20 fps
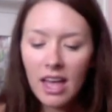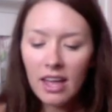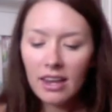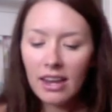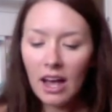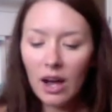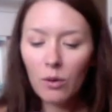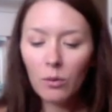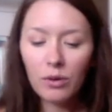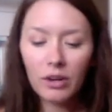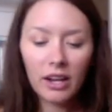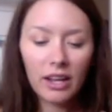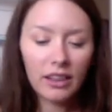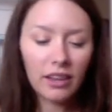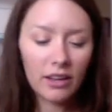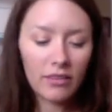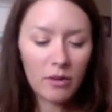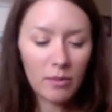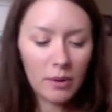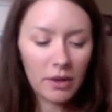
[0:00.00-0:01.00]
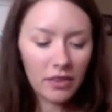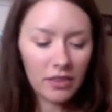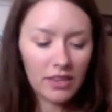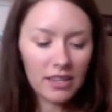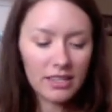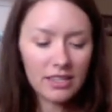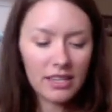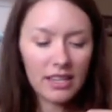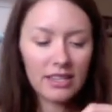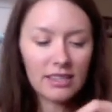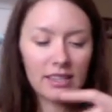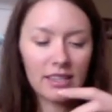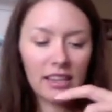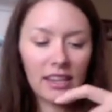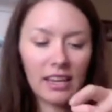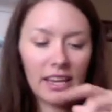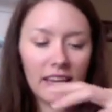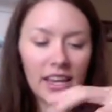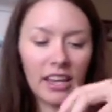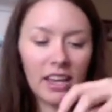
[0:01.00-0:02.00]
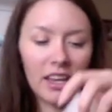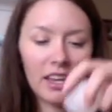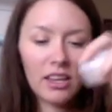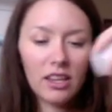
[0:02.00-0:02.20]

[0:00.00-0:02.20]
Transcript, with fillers: Now, what I love about this is like